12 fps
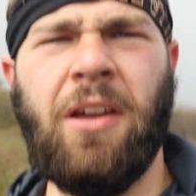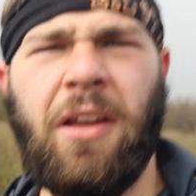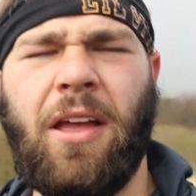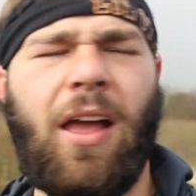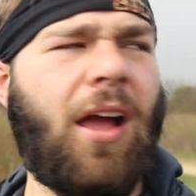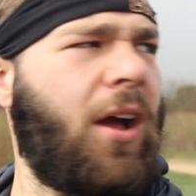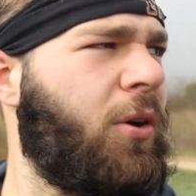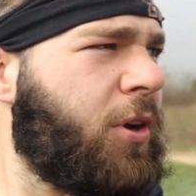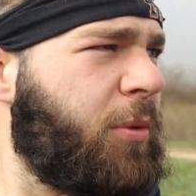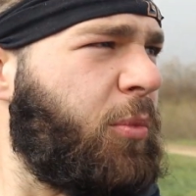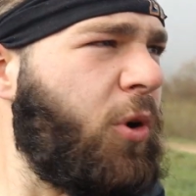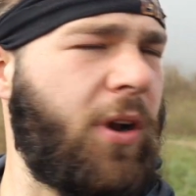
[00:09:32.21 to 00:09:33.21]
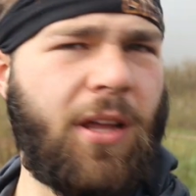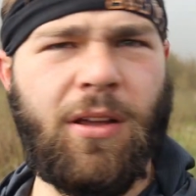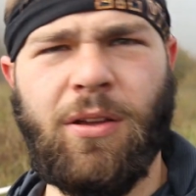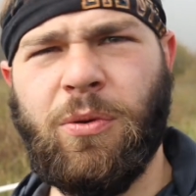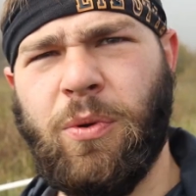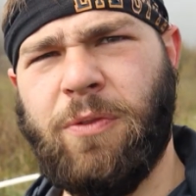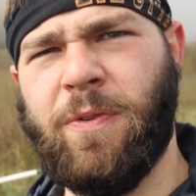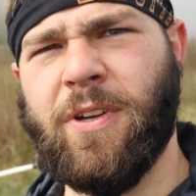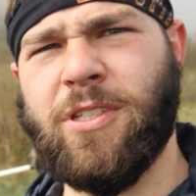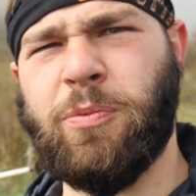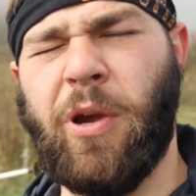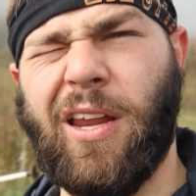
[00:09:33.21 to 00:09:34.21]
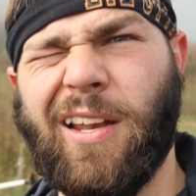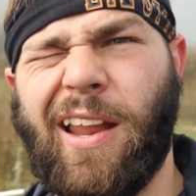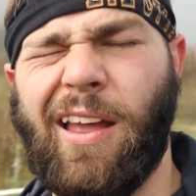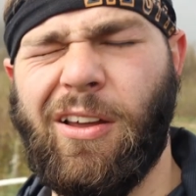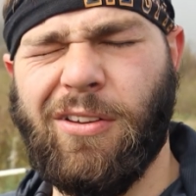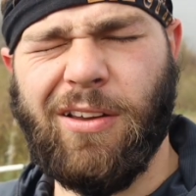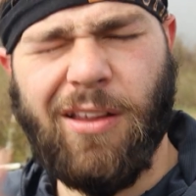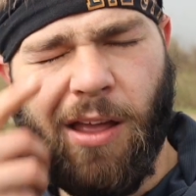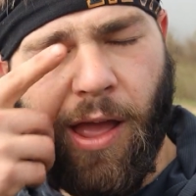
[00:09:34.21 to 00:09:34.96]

Oh, good morning. We finished breaking down,